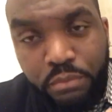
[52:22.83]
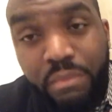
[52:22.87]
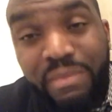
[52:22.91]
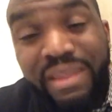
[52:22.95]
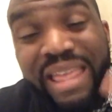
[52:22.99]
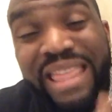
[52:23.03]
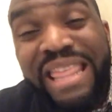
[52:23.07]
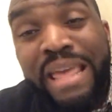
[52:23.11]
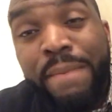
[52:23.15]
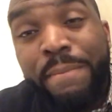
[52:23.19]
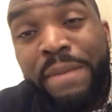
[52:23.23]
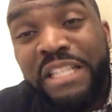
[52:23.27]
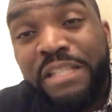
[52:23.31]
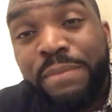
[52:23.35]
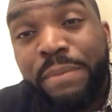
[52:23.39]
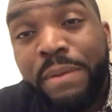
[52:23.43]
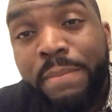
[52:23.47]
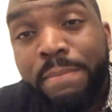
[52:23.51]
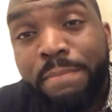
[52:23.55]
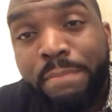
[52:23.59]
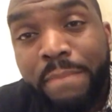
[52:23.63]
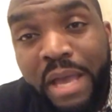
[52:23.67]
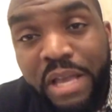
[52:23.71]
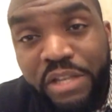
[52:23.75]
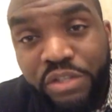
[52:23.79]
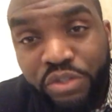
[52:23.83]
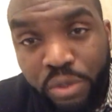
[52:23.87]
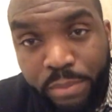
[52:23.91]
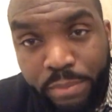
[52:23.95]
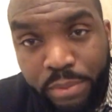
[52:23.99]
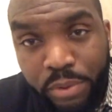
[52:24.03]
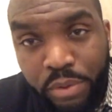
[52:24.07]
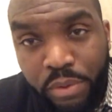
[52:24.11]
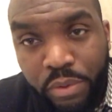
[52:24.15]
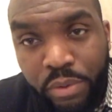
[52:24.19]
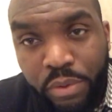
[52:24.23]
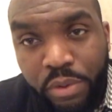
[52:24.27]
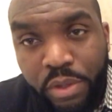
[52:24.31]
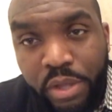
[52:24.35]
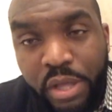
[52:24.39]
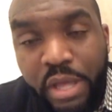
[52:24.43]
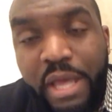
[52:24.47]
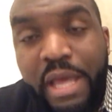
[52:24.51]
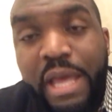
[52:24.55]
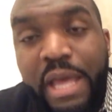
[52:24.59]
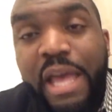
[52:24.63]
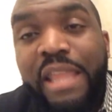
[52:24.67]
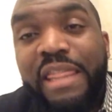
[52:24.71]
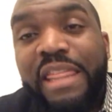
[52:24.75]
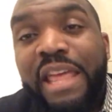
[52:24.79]
They must be measurable.
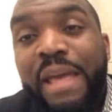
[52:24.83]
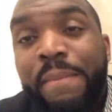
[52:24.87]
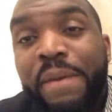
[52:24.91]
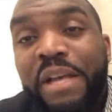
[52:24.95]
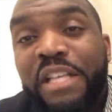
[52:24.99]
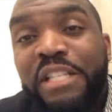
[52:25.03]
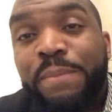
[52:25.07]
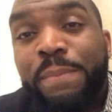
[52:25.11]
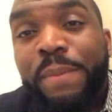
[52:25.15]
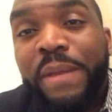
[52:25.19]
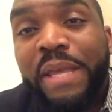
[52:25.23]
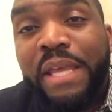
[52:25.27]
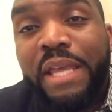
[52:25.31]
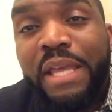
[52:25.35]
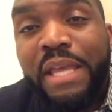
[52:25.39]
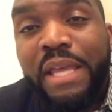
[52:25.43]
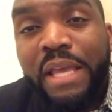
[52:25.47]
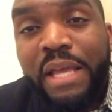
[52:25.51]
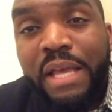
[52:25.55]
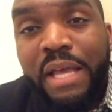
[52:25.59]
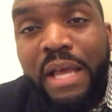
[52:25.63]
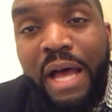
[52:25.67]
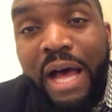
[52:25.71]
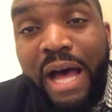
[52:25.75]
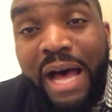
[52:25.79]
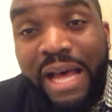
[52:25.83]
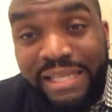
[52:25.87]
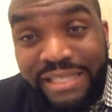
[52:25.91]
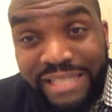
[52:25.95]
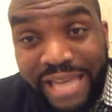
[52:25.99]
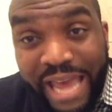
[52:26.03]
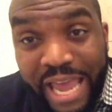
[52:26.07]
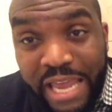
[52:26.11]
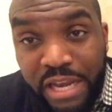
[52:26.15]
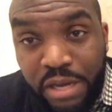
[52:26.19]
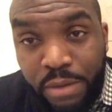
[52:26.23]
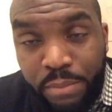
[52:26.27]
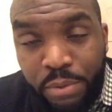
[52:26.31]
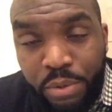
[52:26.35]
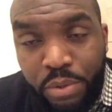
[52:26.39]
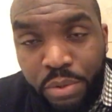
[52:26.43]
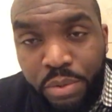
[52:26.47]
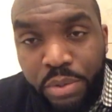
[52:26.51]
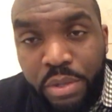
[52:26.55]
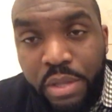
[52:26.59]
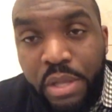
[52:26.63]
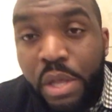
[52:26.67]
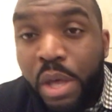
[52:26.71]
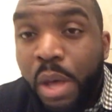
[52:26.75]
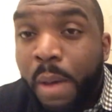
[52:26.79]
They must be attainable,
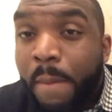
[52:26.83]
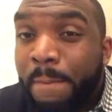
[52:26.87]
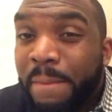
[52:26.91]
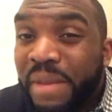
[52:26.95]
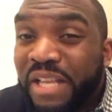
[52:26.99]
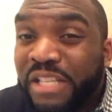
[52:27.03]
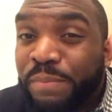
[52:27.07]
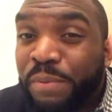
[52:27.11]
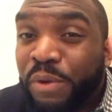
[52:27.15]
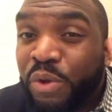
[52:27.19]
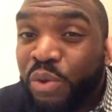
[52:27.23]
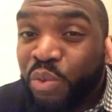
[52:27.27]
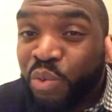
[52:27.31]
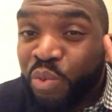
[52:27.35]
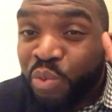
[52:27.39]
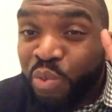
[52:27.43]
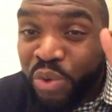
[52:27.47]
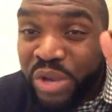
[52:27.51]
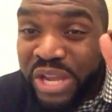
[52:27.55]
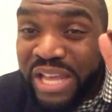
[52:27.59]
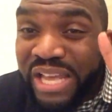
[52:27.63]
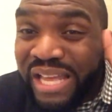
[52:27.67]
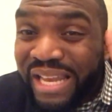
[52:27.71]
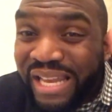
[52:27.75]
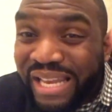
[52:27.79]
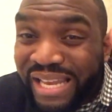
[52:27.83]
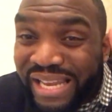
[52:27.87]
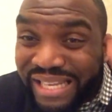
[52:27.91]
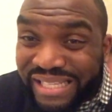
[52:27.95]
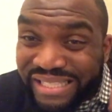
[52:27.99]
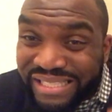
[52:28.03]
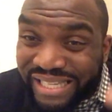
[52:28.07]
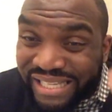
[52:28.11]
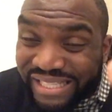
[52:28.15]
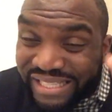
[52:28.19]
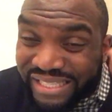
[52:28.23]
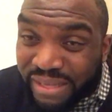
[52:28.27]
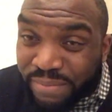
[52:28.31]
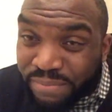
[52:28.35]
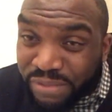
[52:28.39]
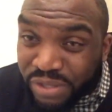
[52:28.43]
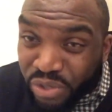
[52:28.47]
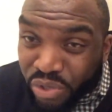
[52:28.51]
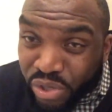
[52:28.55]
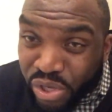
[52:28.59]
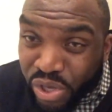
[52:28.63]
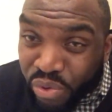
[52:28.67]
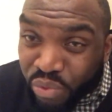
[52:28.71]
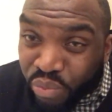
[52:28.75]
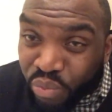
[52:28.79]
must be realistic, something
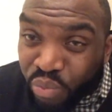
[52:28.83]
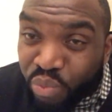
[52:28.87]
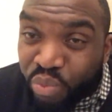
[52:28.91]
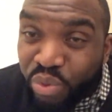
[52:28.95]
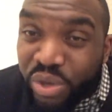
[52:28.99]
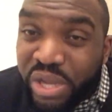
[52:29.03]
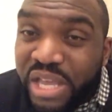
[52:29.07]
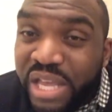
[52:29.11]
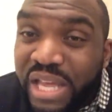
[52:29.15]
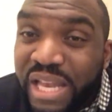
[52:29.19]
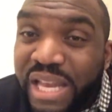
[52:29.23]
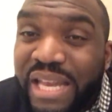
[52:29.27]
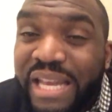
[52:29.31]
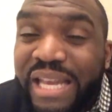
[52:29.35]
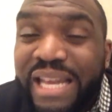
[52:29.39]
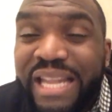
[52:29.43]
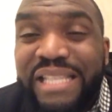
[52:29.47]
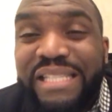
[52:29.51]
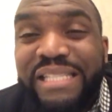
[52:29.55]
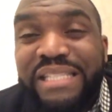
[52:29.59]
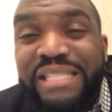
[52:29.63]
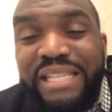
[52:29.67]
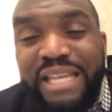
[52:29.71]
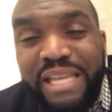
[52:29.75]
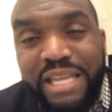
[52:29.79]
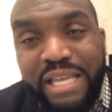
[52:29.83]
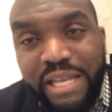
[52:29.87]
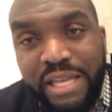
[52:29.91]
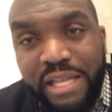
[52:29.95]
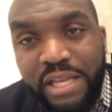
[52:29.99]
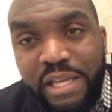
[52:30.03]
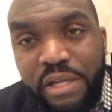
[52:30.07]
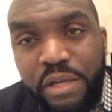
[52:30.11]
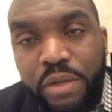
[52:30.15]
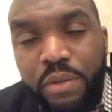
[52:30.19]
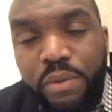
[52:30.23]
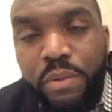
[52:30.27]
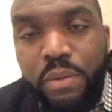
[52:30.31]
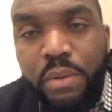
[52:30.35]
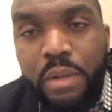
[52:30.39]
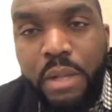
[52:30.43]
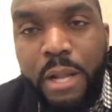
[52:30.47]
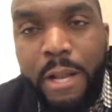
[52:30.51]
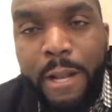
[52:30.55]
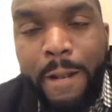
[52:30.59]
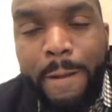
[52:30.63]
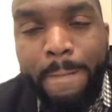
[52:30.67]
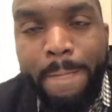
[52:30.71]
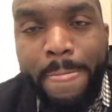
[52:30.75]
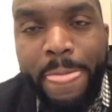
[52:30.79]
you can realistically do.
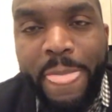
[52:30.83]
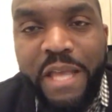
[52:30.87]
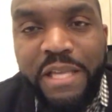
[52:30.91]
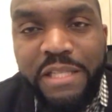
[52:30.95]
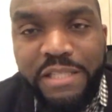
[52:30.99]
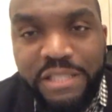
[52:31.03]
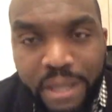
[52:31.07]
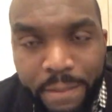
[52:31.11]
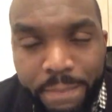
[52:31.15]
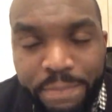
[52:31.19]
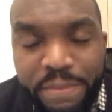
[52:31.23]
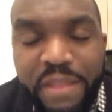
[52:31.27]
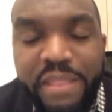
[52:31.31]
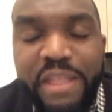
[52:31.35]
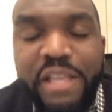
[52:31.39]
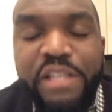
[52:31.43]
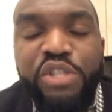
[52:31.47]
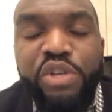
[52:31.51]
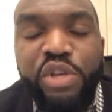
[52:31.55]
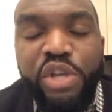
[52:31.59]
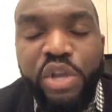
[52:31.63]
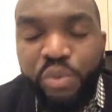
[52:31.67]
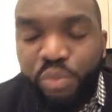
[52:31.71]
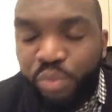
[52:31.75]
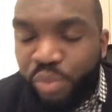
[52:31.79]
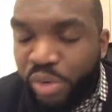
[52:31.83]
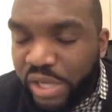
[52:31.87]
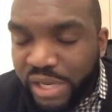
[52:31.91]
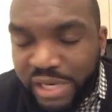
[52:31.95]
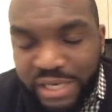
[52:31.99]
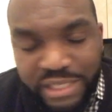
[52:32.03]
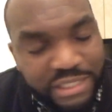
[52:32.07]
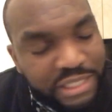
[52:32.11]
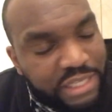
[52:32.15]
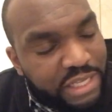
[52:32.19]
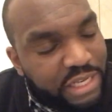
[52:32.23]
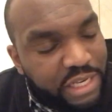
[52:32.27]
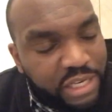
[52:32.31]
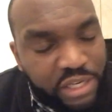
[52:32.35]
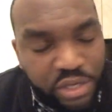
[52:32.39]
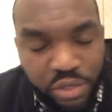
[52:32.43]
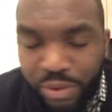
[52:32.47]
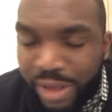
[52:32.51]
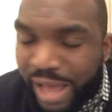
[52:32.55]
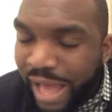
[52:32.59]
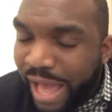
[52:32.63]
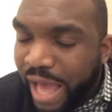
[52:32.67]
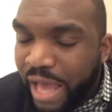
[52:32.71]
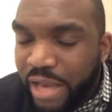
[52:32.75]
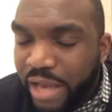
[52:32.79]
Something that you can realistically
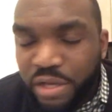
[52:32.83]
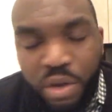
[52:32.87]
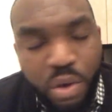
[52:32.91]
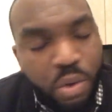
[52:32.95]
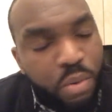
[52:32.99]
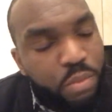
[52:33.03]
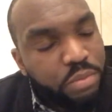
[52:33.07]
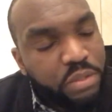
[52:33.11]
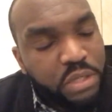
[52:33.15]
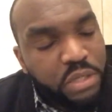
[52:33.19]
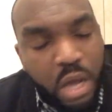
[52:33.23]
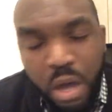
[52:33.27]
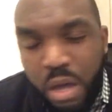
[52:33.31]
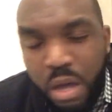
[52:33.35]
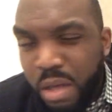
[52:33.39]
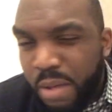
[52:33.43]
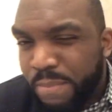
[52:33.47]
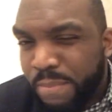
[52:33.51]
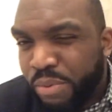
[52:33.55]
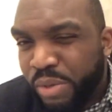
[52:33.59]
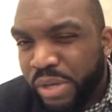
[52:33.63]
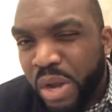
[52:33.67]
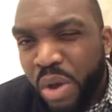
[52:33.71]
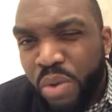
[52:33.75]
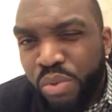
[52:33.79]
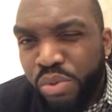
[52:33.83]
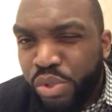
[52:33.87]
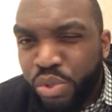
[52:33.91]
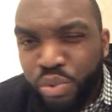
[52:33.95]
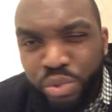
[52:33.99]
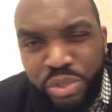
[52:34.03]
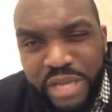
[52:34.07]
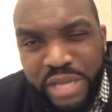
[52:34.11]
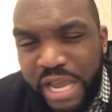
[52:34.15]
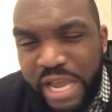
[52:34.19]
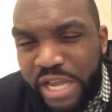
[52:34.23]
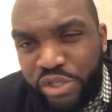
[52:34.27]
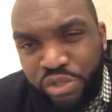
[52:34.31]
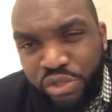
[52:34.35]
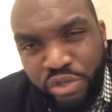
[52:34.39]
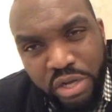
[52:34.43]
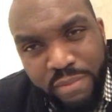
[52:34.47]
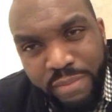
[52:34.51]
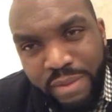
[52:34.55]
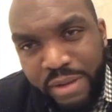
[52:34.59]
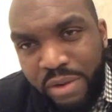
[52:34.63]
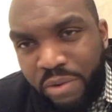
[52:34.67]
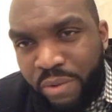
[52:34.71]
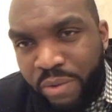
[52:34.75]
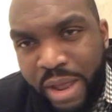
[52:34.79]
do. We don't do
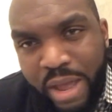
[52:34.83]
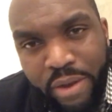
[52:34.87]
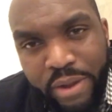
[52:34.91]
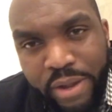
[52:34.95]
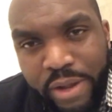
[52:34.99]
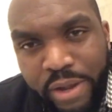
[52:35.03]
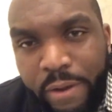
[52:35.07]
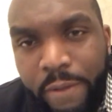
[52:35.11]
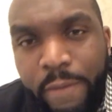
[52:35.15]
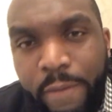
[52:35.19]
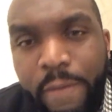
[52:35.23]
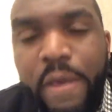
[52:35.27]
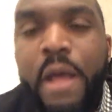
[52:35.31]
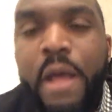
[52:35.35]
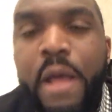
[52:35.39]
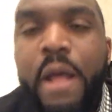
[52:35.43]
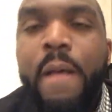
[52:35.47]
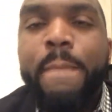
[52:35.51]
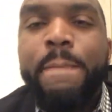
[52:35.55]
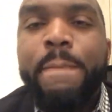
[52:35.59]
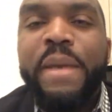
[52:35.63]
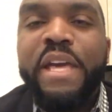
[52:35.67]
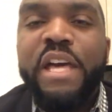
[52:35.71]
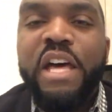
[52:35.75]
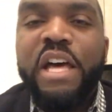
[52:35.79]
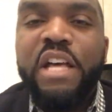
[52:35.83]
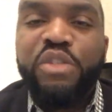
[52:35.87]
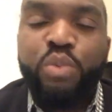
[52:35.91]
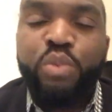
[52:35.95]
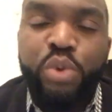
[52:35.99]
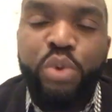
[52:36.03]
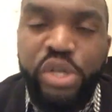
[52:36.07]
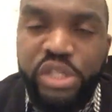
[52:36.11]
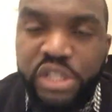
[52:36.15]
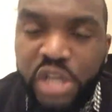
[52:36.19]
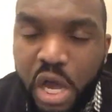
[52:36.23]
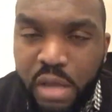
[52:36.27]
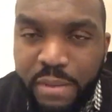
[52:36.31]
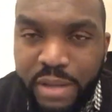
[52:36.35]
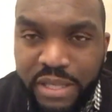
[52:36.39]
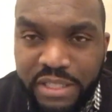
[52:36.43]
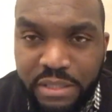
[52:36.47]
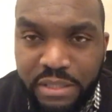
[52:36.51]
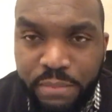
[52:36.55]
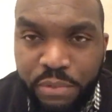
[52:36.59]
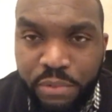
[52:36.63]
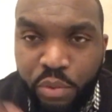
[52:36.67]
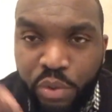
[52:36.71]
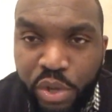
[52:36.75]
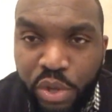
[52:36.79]
daydreaming around here, because we're talking about
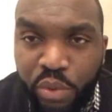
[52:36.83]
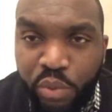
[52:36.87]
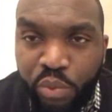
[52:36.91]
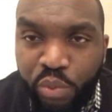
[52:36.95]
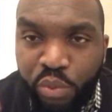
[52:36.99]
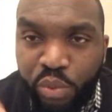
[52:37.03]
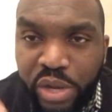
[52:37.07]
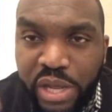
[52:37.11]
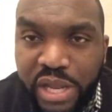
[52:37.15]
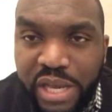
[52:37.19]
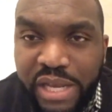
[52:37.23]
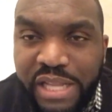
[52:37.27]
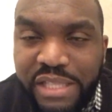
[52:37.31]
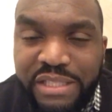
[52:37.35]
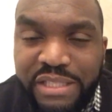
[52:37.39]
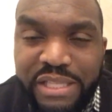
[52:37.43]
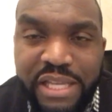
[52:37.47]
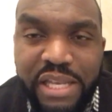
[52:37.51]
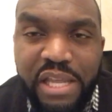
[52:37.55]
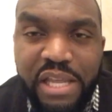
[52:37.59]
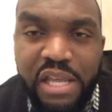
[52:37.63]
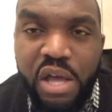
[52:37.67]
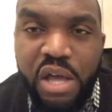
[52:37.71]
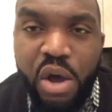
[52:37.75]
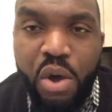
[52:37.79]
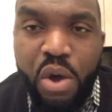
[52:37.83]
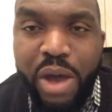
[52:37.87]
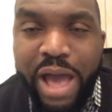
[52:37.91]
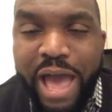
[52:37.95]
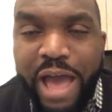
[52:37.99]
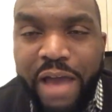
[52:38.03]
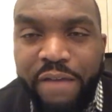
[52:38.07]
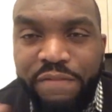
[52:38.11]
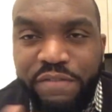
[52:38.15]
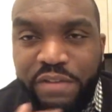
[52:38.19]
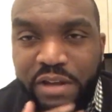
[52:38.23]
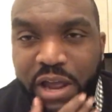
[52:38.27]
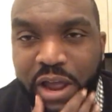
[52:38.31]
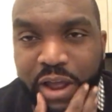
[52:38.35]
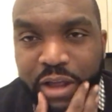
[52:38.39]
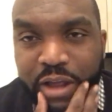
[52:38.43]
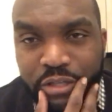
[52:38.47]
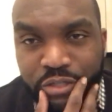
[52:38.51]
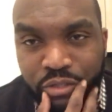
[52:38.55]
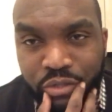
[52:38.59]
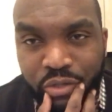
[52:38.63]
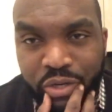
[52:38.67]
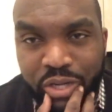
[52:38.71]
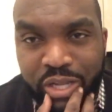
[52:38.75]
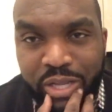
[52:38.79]
something we can realistically go after our
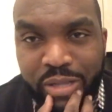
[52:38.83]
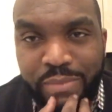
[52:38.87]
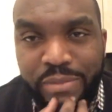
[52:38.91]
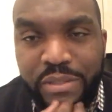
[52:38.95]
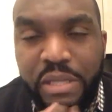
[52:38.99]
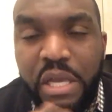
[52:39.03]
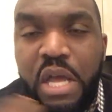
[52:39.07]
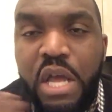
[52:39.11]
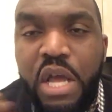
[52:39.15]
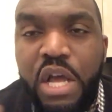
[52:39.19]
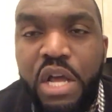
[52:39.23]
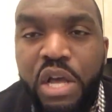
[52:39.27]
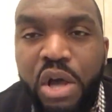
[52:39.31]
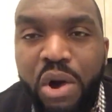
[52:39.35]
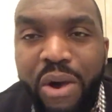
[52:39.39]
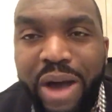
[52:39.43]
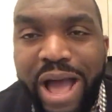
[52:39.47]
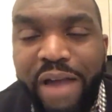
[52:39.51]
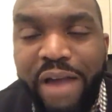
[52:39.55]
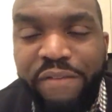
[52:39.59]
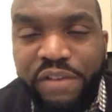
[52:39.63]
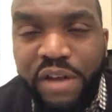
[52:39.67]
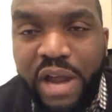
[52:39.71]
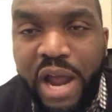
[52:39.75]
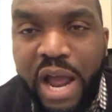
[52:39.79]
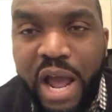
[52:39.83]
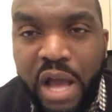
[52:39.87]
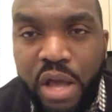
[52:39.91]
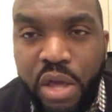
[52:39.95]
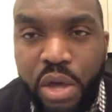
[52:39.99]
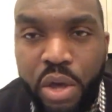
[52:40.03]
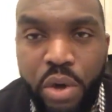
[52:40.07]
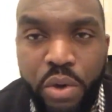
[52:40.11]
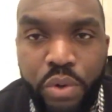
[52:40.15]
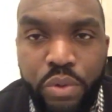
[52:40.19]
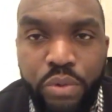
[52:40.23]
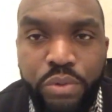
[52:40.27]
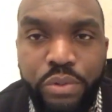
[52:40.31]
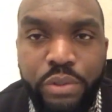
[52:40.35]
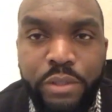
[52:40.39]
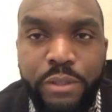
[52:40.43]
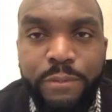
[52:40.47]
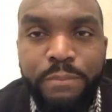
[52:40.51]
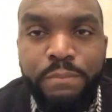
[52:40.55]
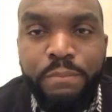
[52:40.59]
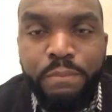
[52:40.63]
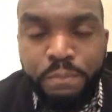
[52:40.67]
dreams, go after our goals.